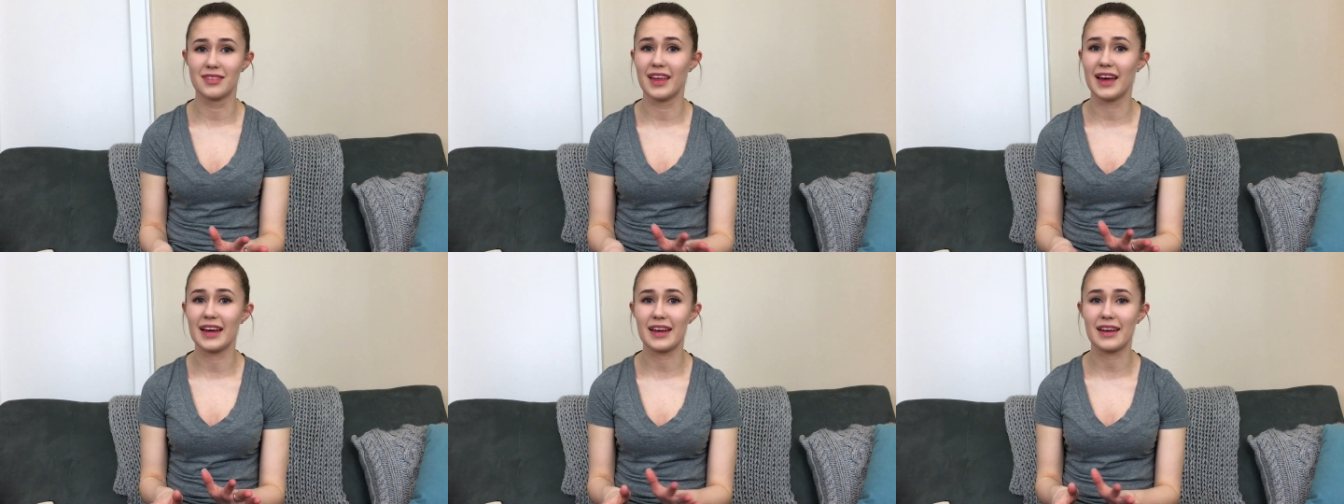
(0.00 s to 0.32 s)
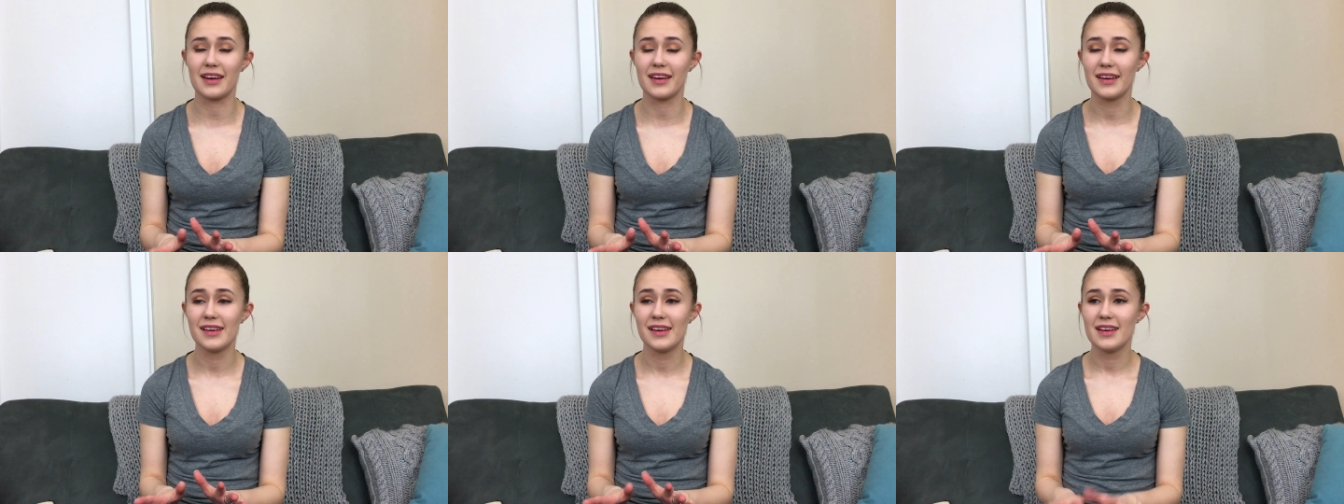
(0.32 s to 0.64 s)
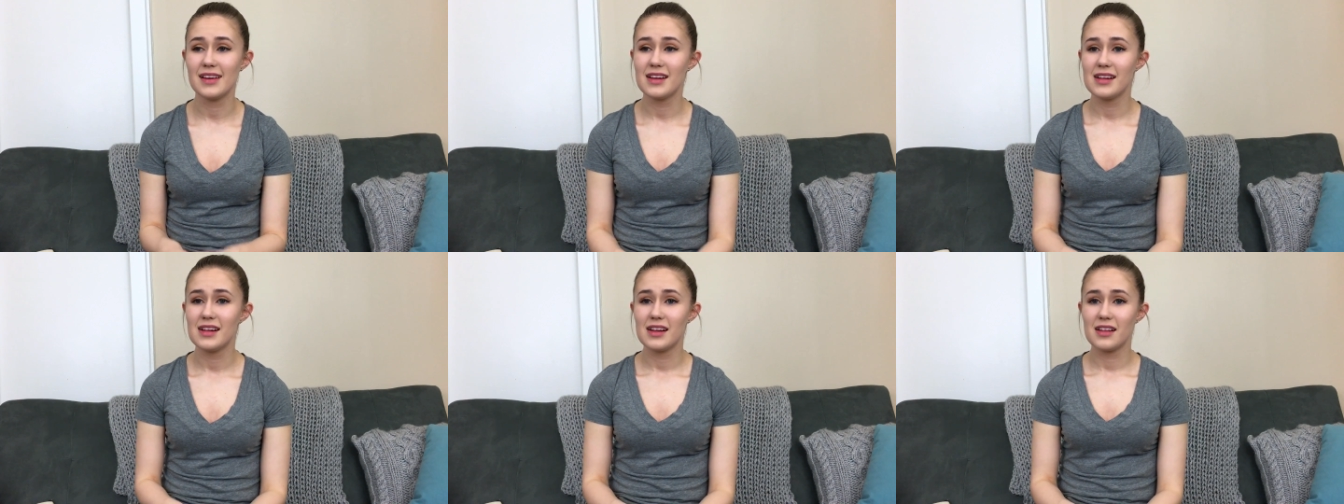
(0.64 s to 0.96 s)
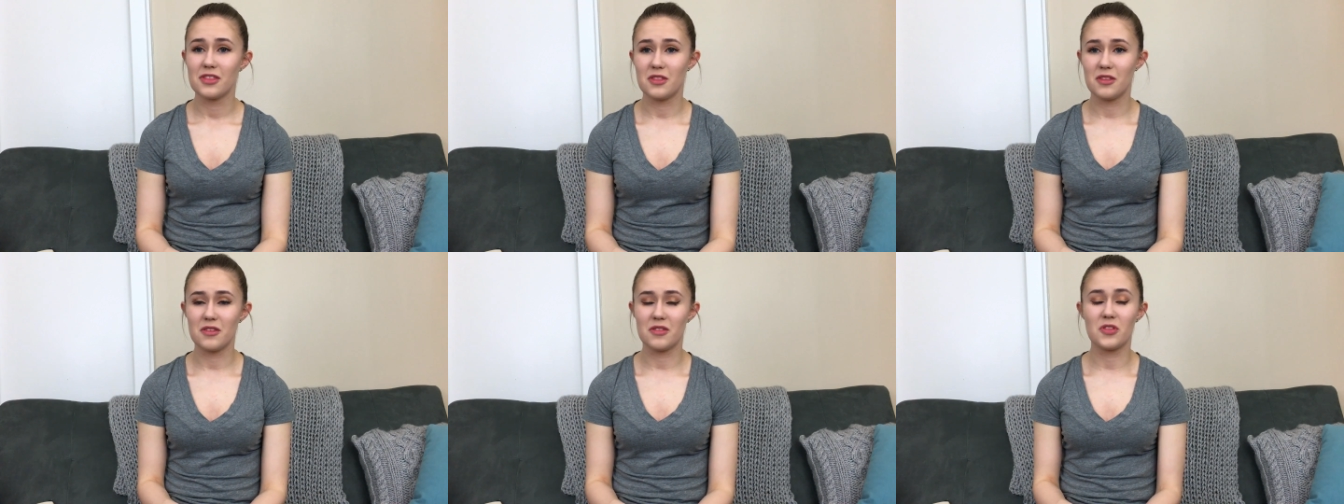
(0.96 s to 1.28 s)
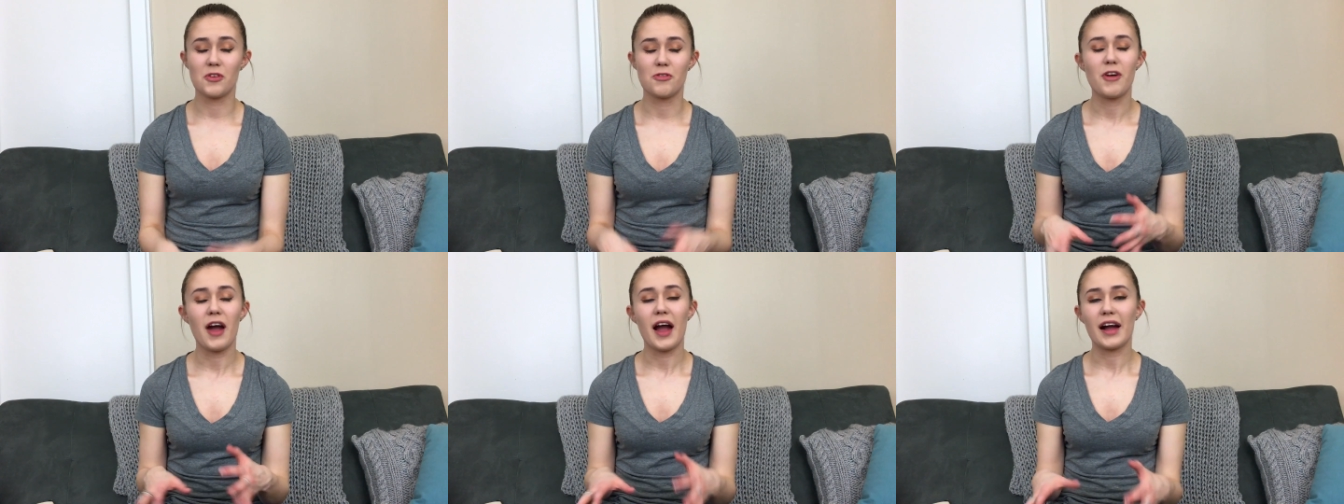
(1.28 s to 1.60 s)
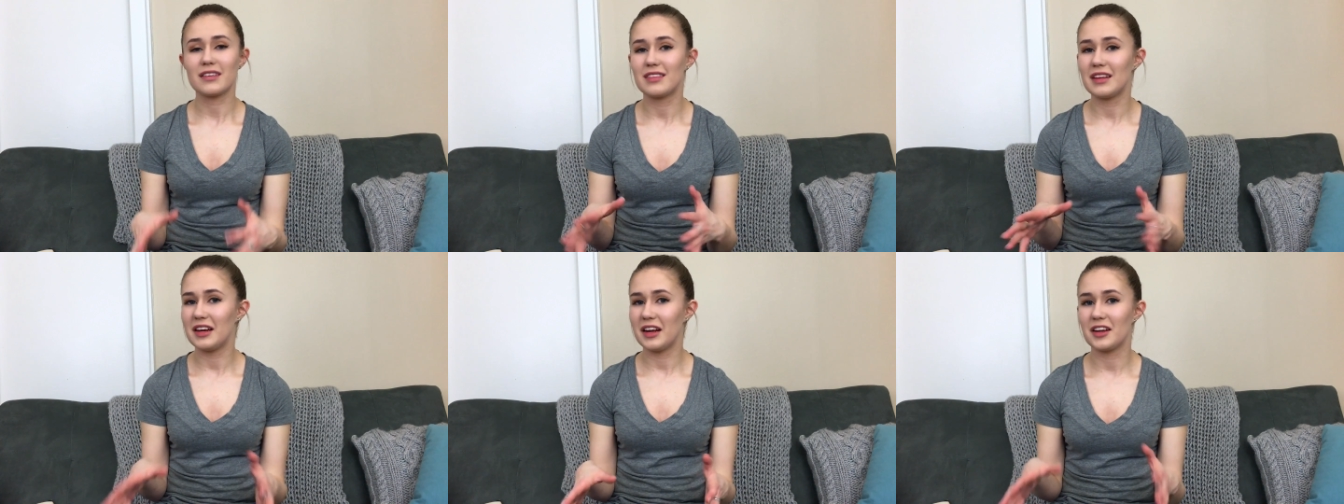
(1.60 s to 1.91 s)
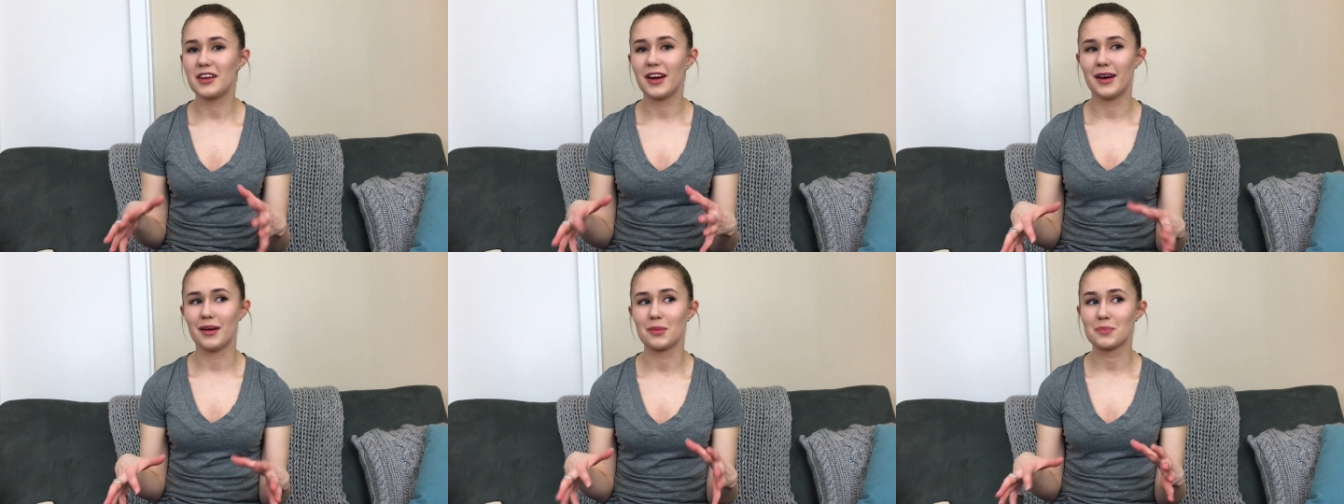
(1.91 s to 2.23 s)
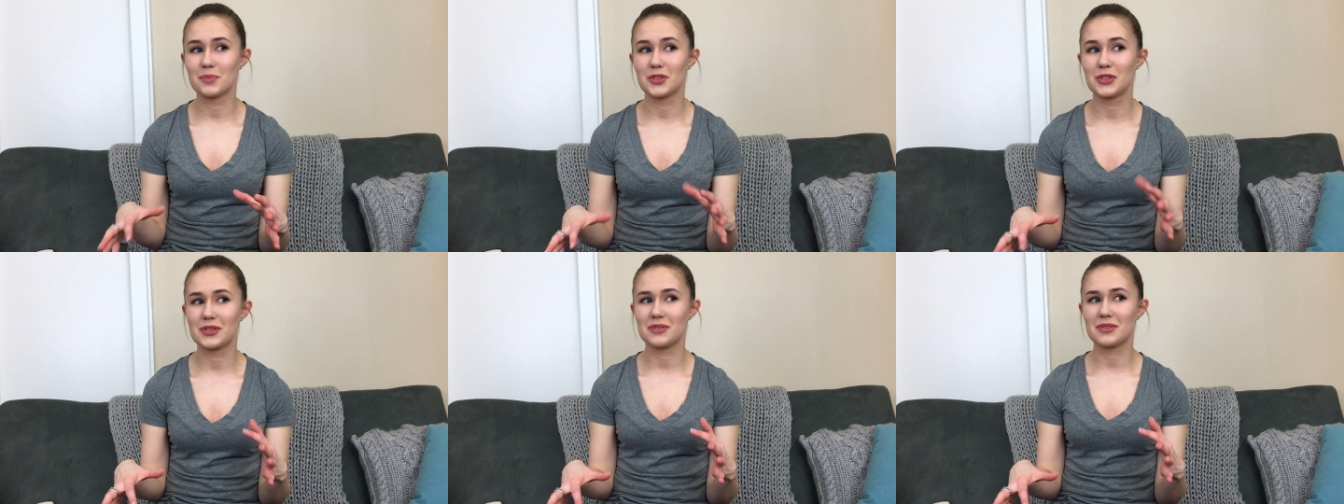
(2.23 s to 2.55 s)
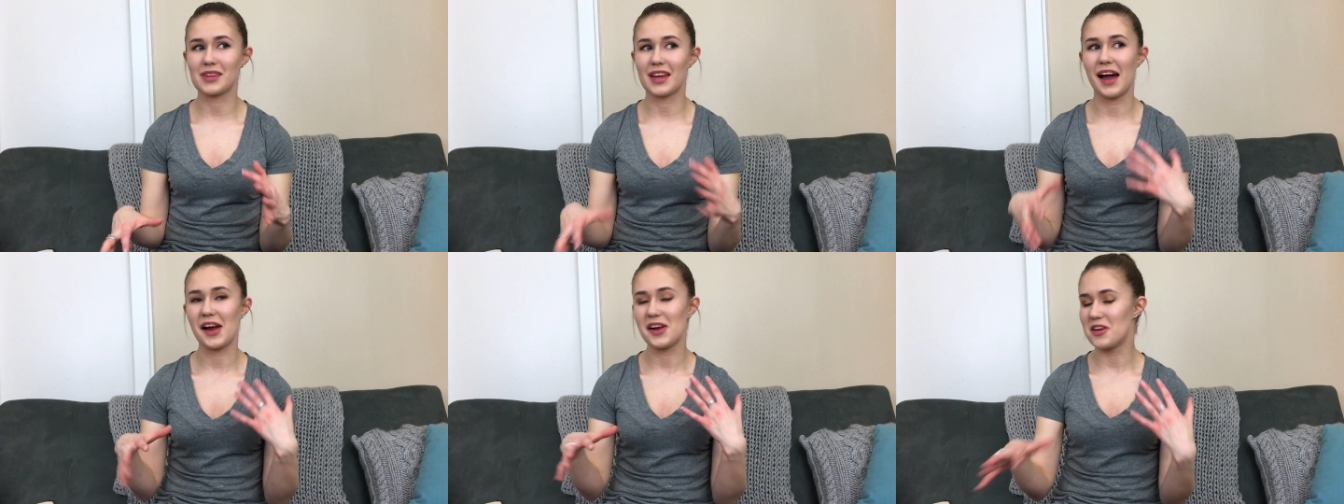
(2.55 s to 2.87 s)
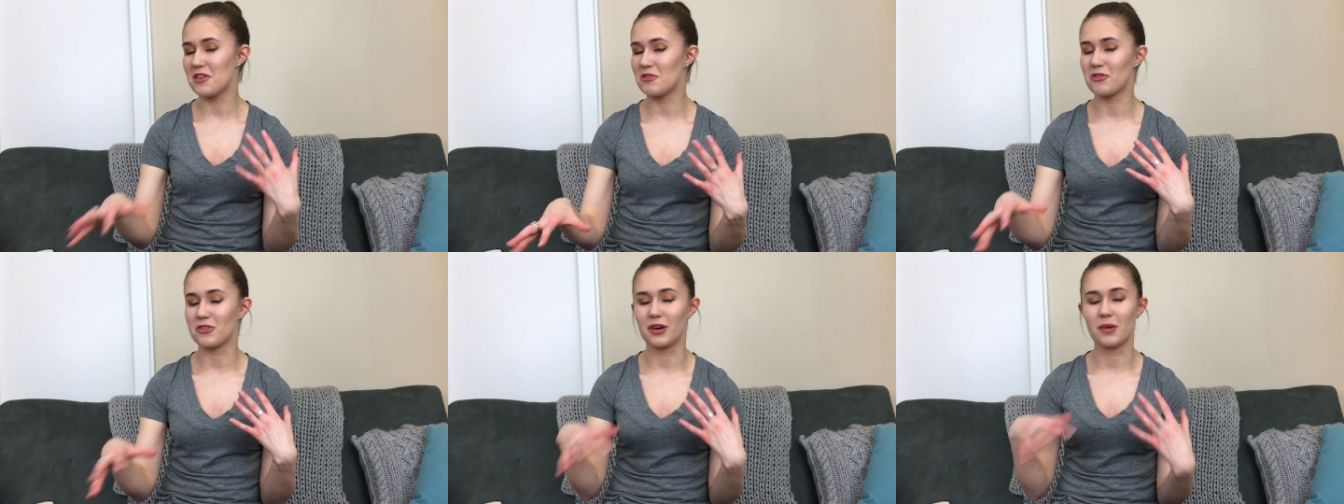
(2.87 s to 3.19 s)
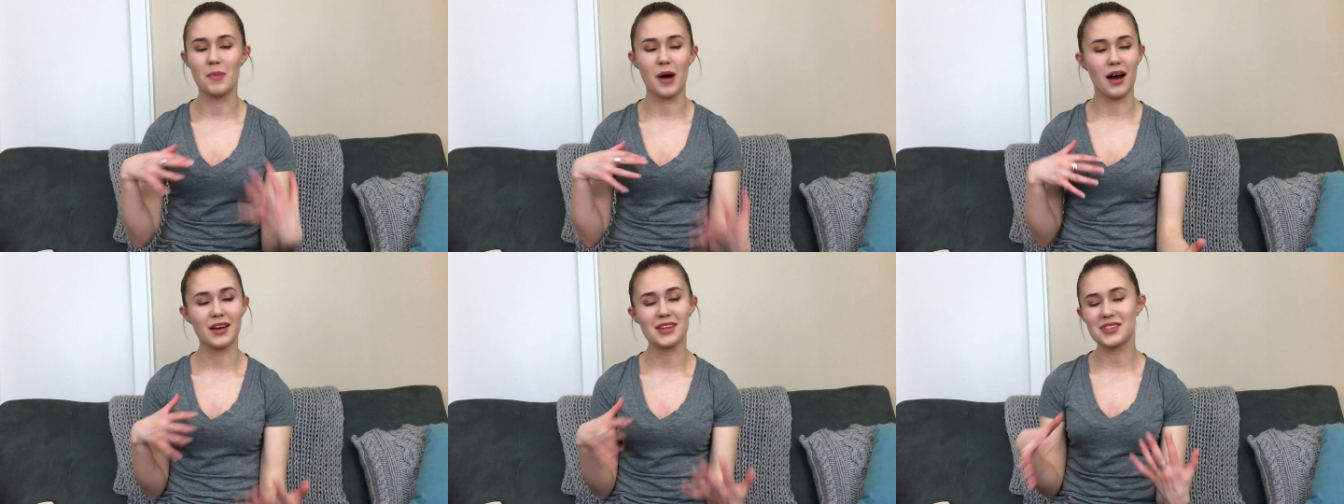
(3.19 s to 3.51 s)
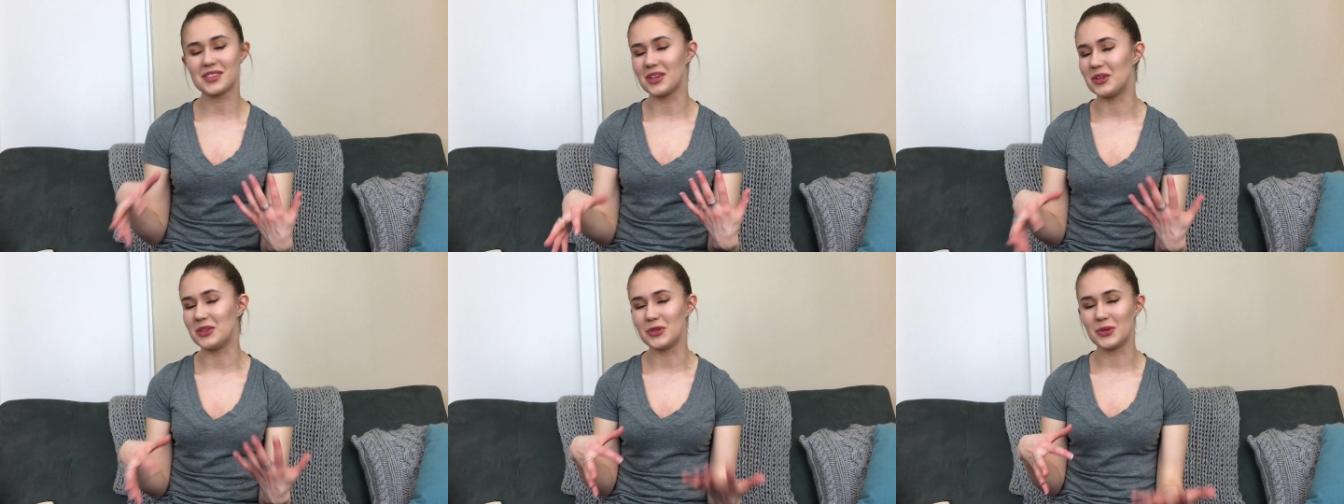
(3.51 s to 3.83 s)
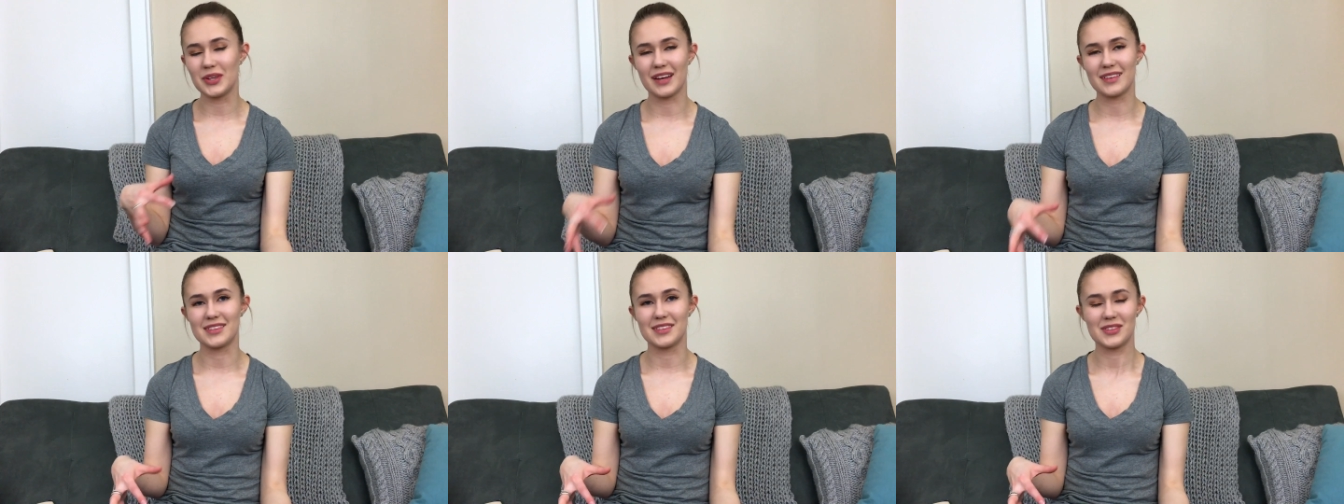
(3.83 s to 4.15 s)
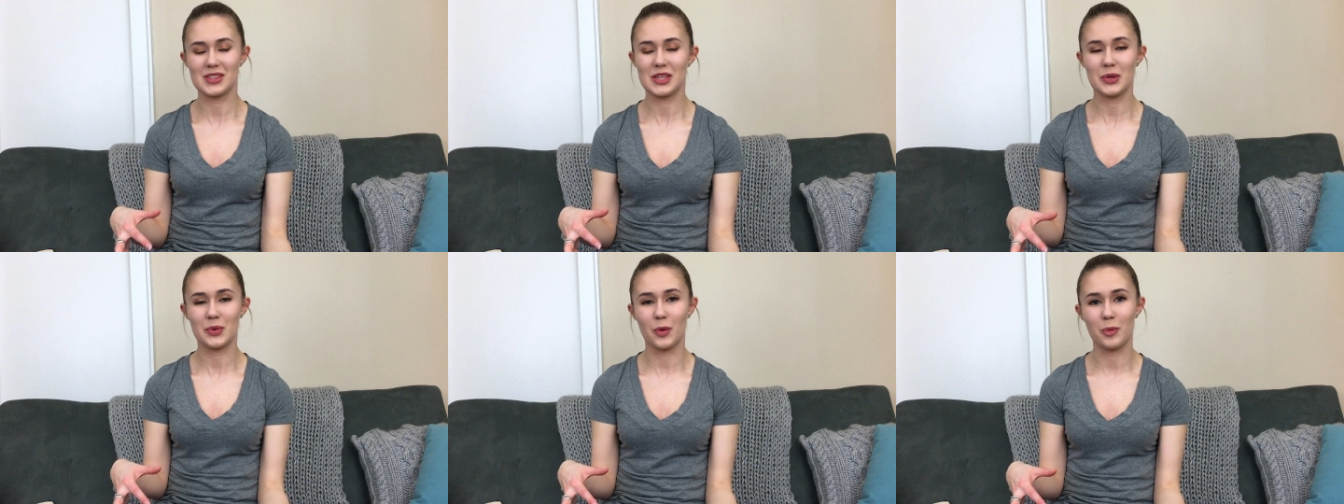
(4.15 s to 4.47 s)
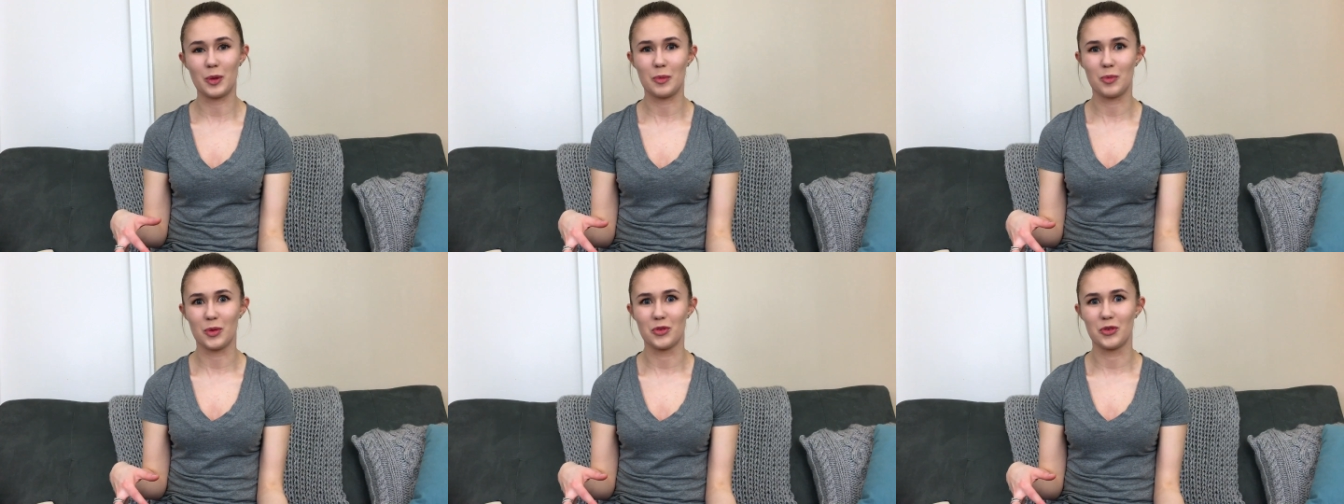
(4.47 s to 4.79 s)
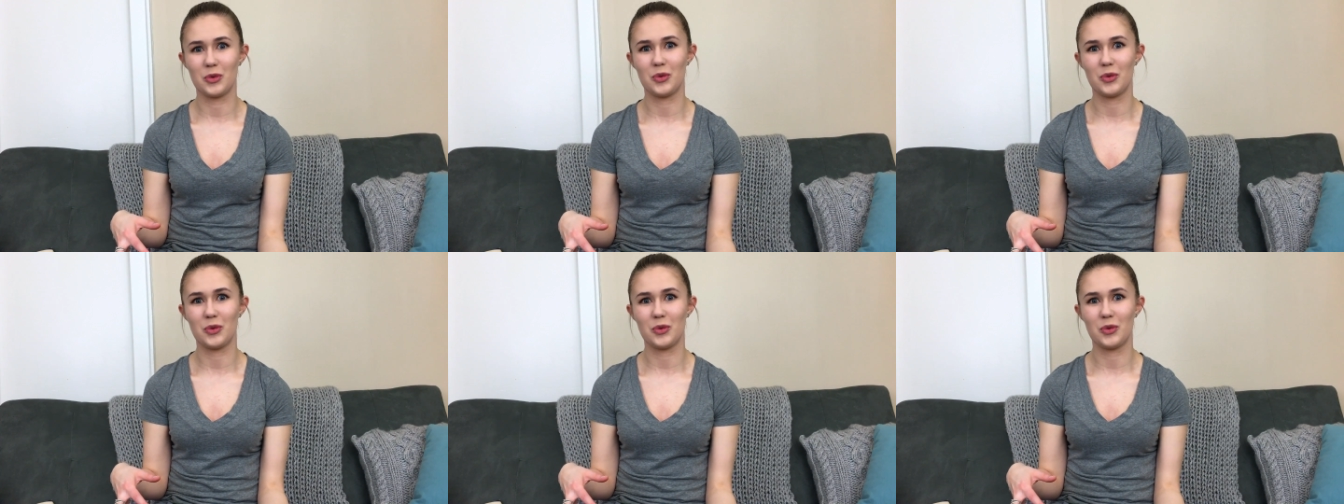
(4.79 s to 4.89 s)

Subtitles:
Like, the fact that it comes kind of from us and you get to see what people